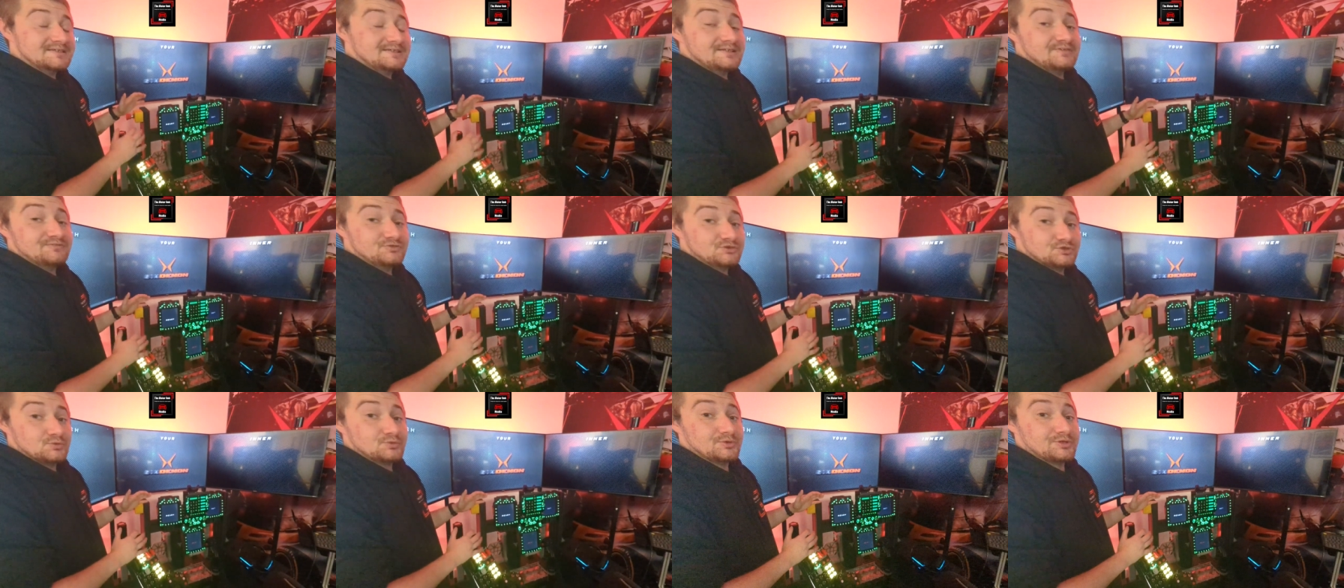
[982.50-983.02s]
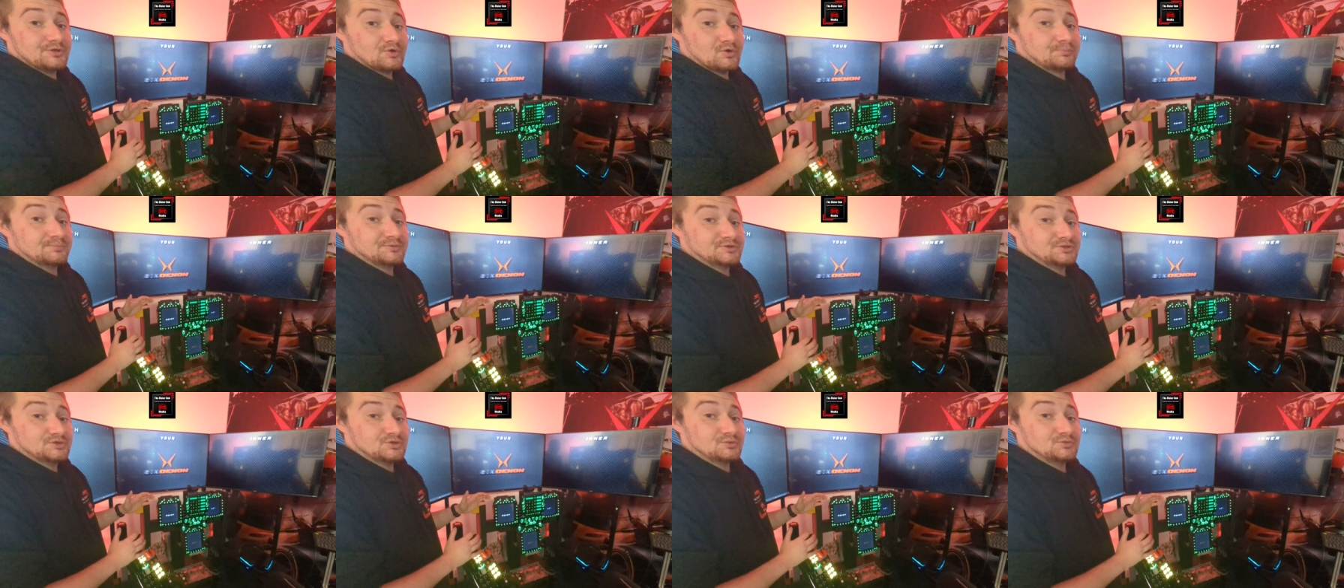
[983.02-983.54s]
gives you the
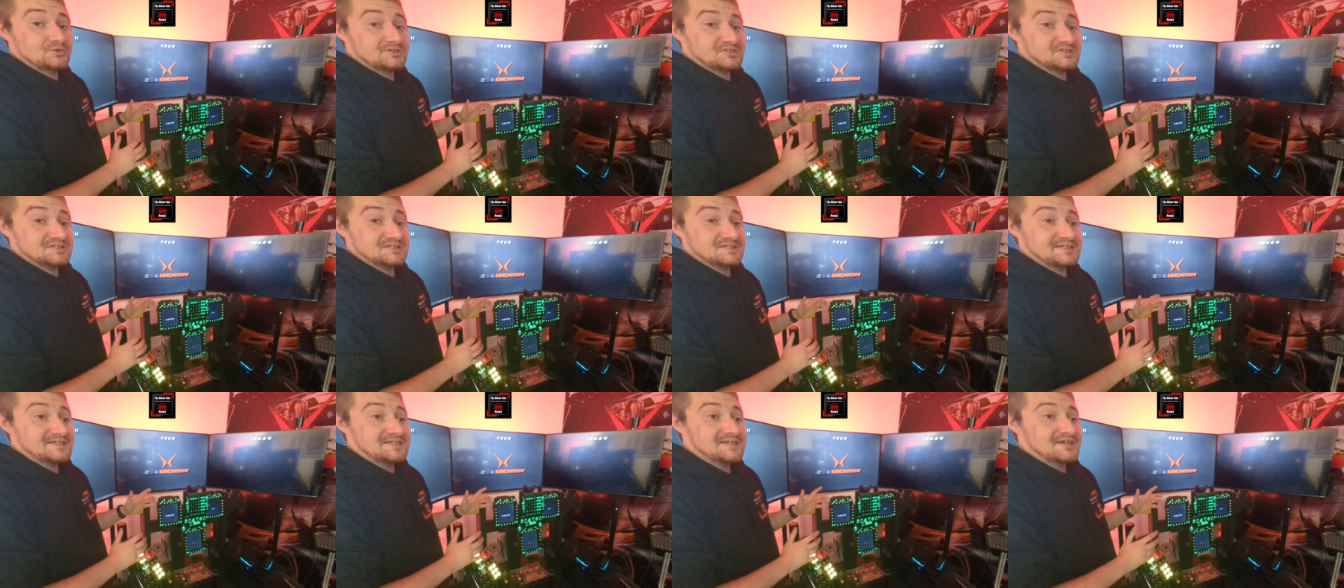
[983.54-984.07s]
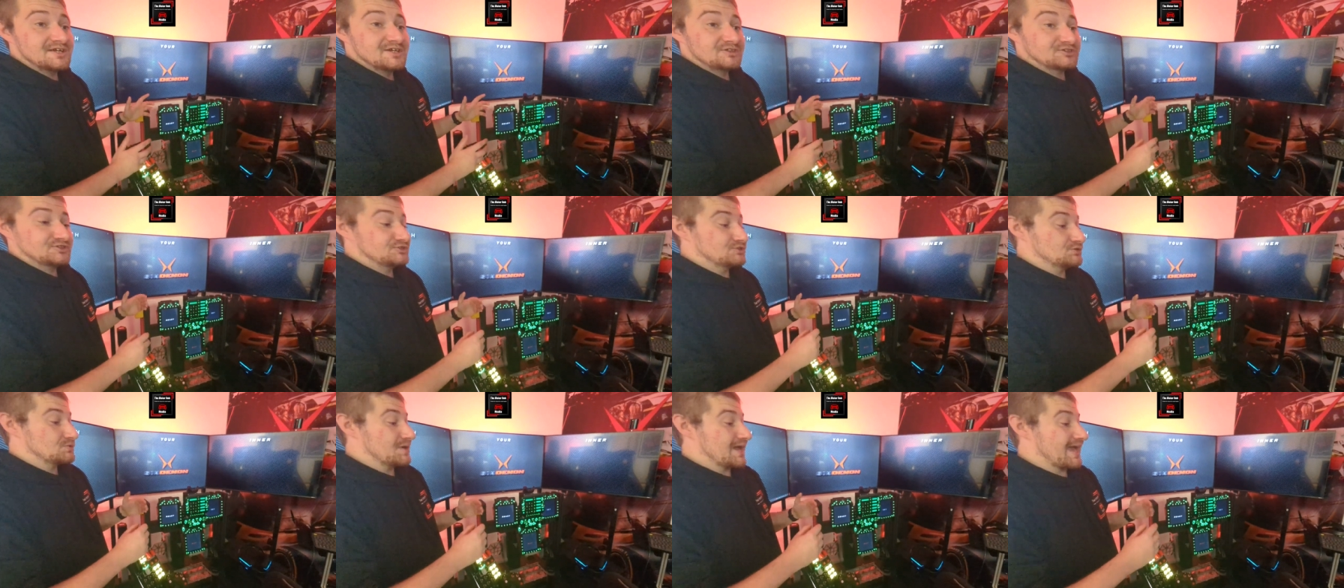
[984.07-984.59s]
opportunity
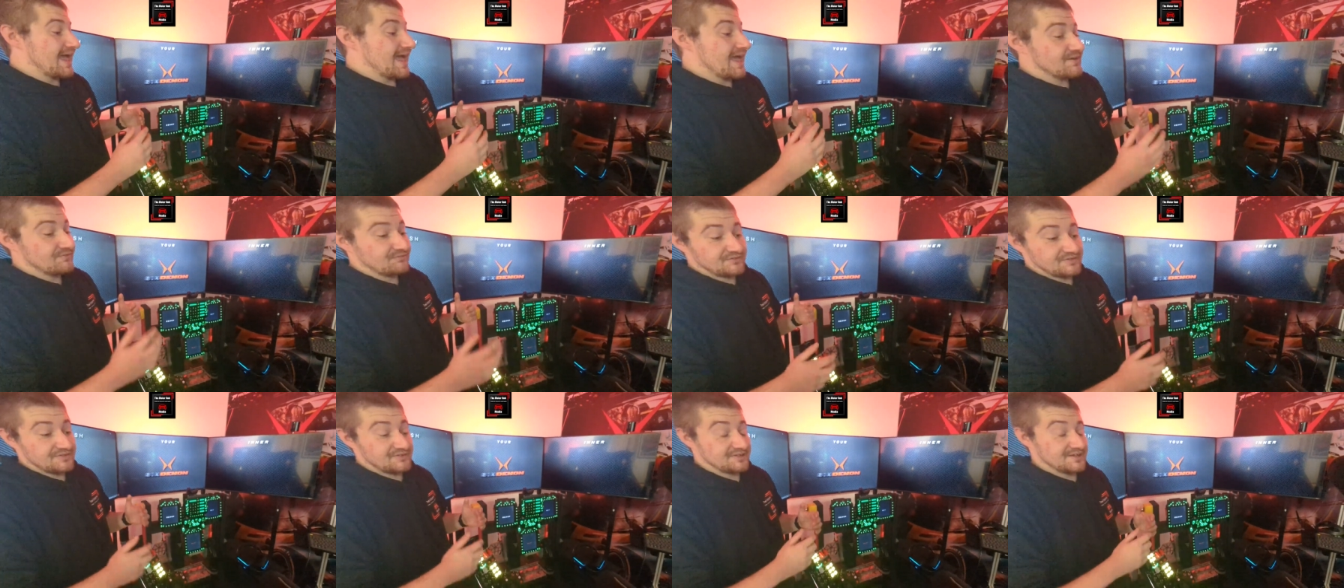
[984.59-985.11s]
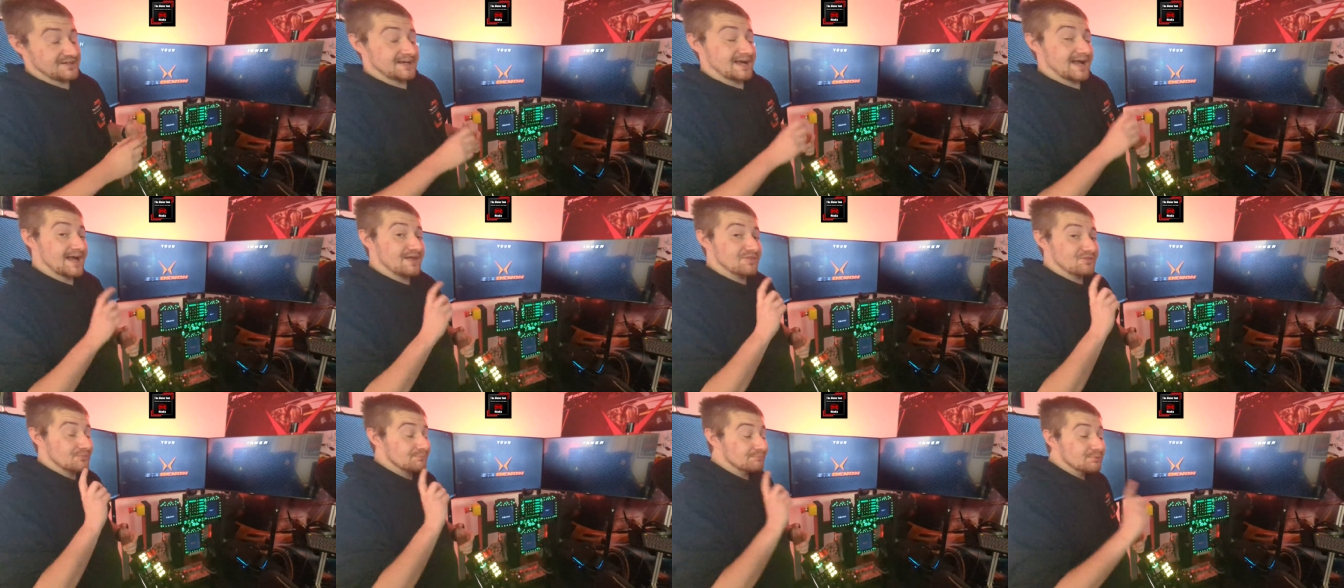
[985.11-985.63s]
to do everything
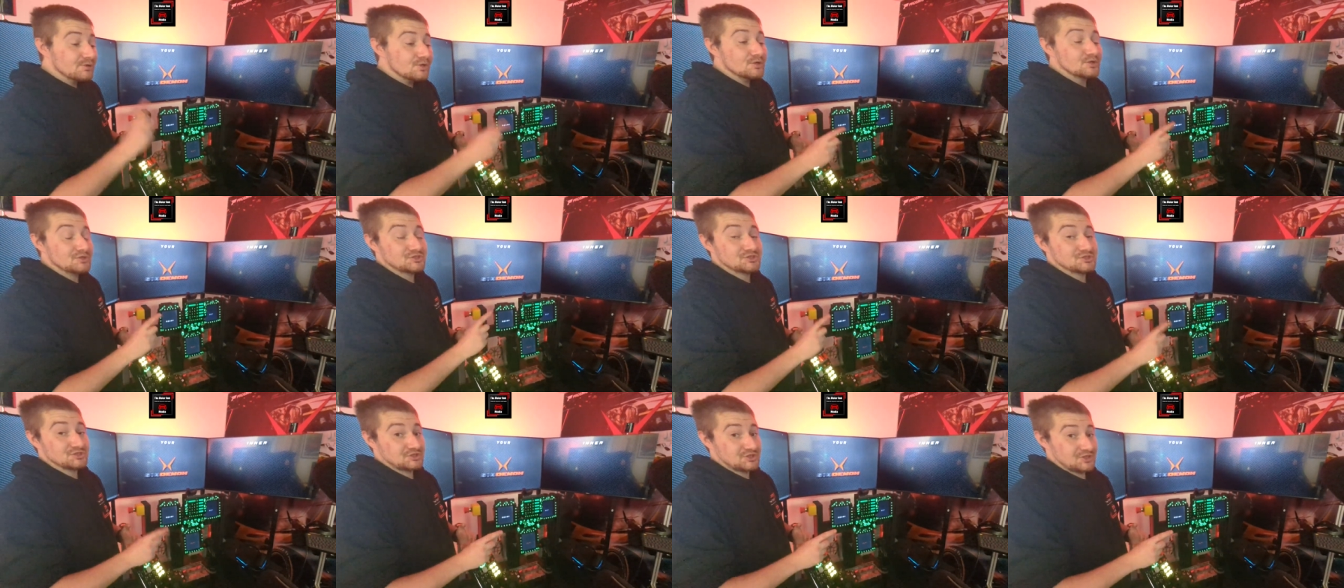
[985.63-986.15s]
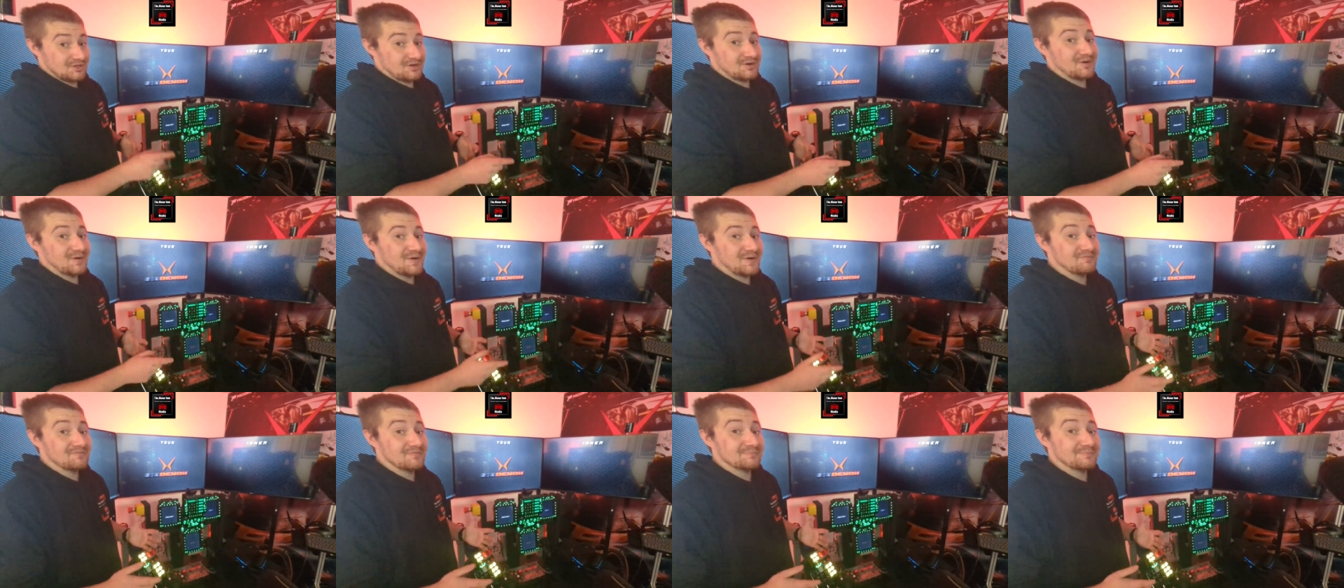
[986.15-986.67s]
at the push
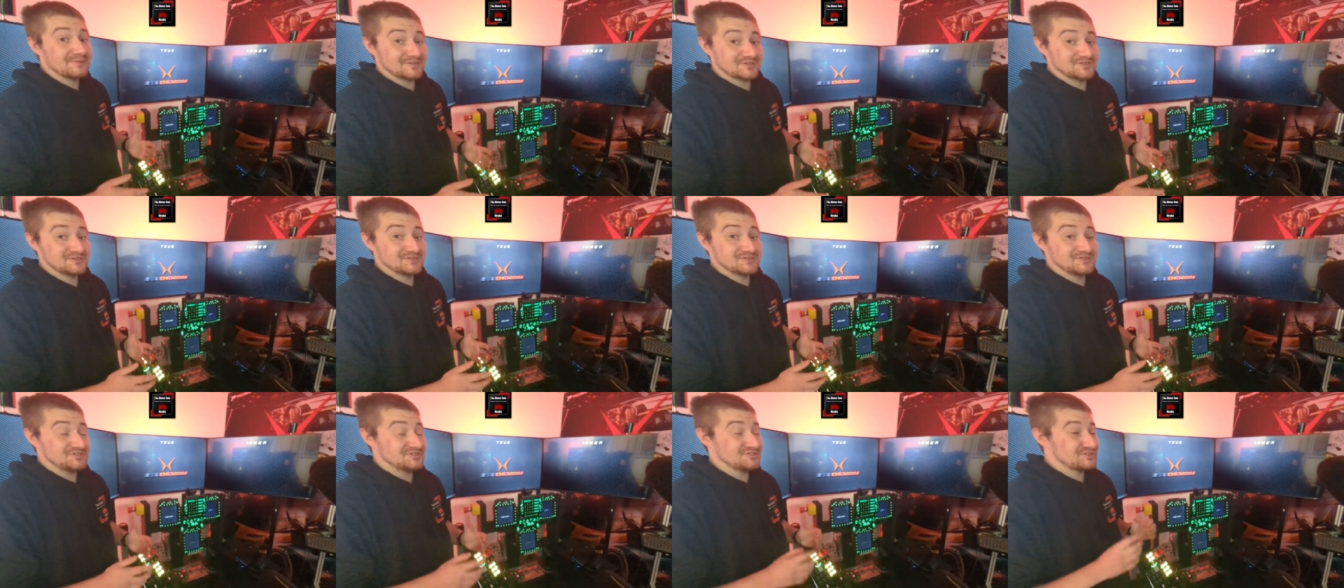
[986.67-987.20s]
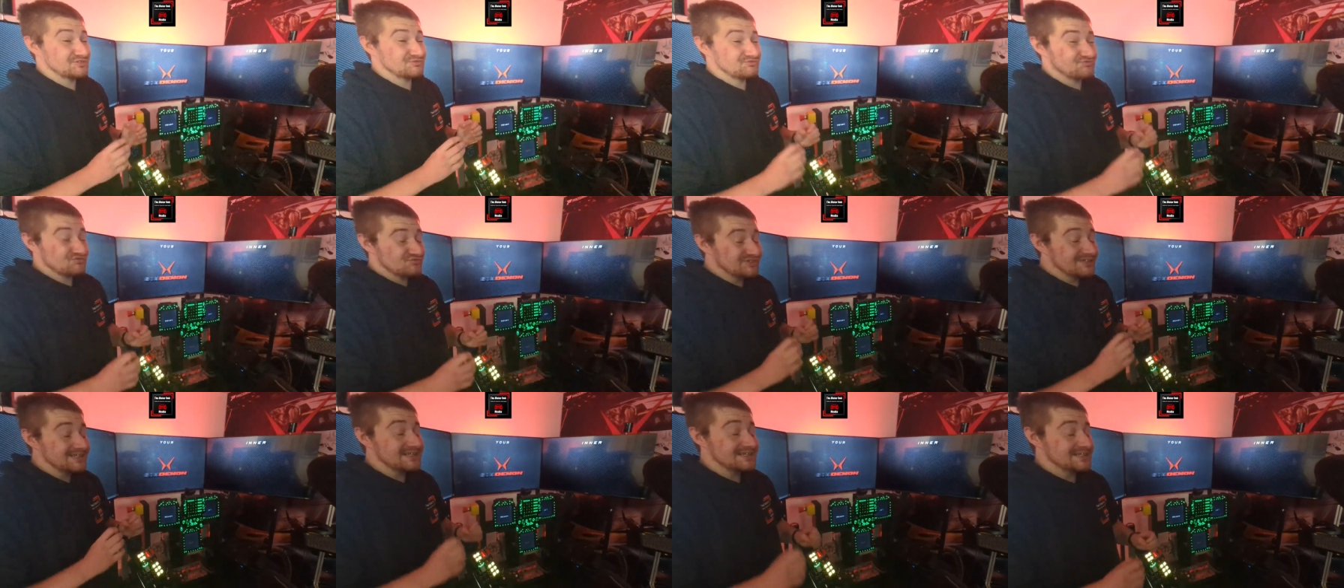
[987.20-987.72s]
of a button to
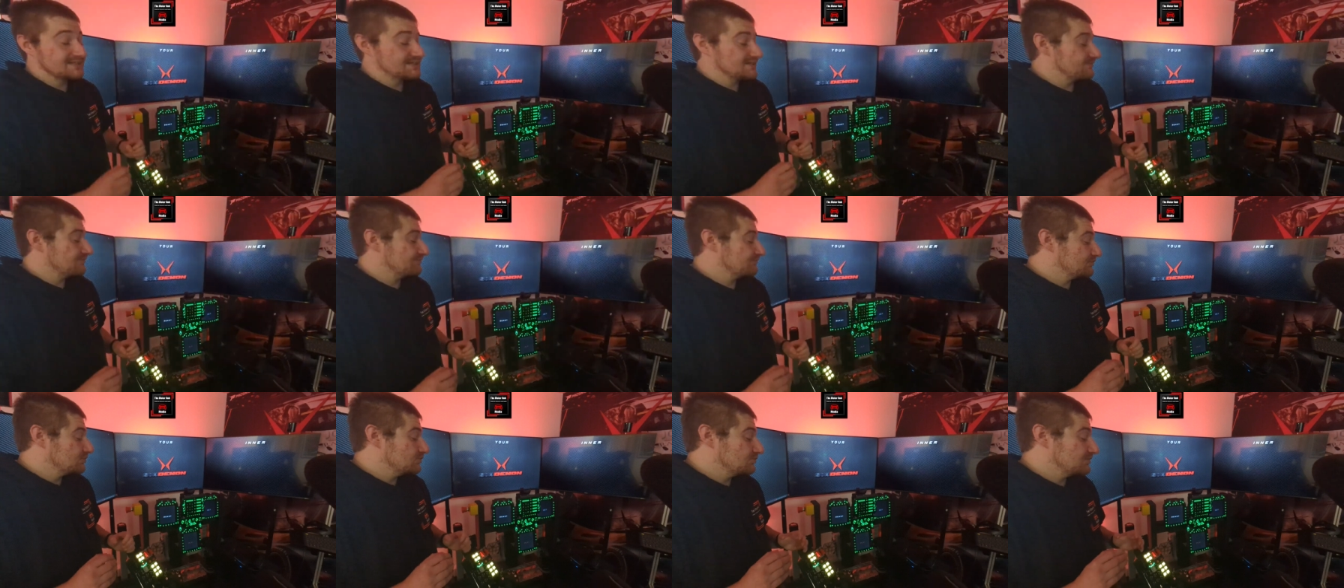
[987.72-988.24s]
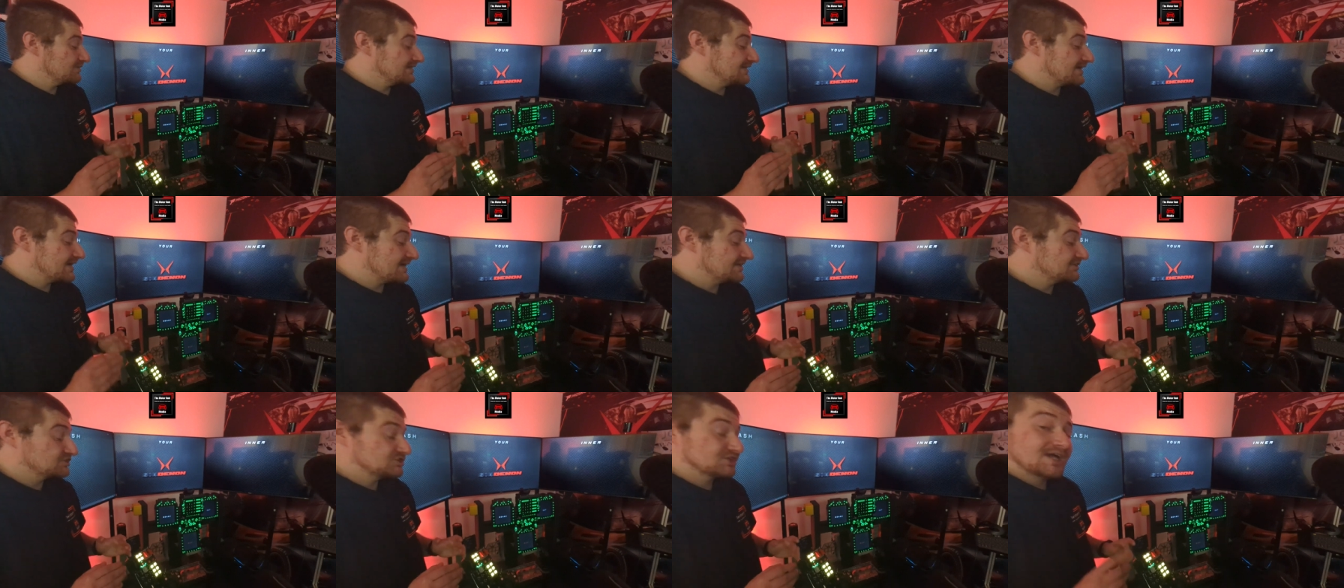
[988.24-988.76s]
really give you the
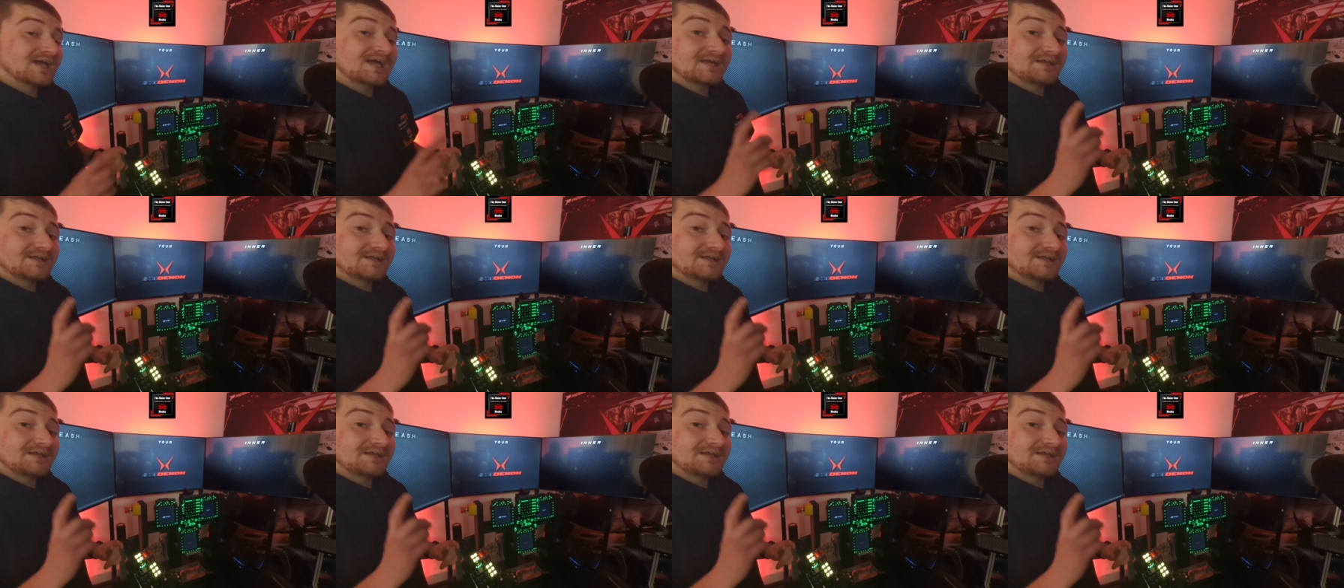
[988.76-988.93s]
edge.